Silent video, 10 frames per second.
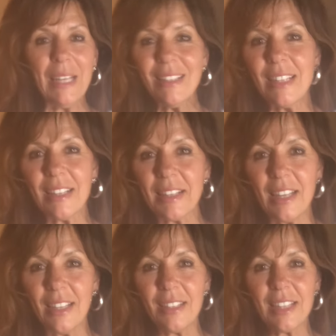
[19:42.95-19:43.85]

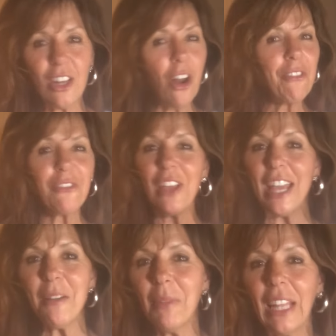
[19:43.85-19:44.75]
businesses, in our
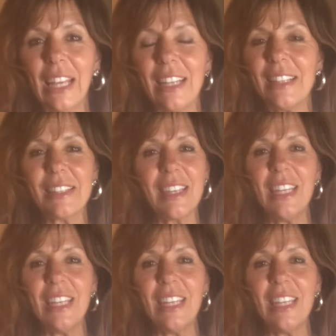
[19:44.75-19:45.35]
families,